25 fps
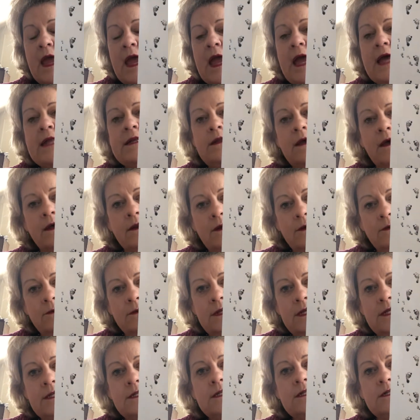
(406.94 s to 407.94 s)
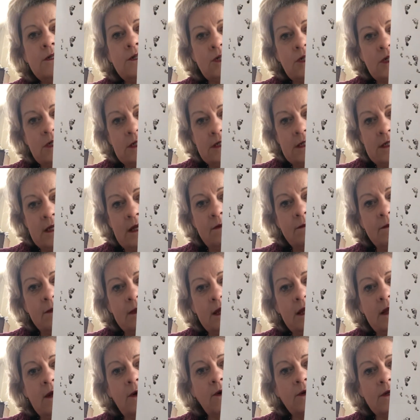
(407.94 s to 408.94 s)
And not only did she send
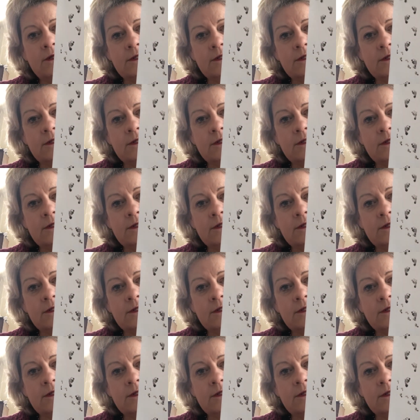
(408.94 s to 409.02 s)
me her